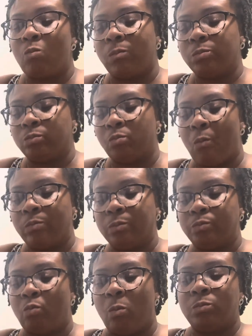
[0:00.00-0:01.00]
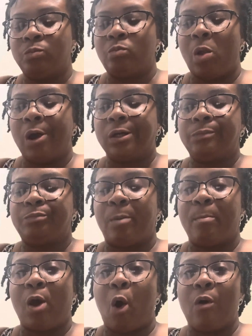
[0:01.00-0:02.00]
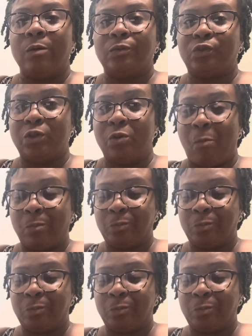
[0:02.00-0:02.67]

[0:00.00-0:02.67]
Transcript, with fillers: Mm. Let me go and see.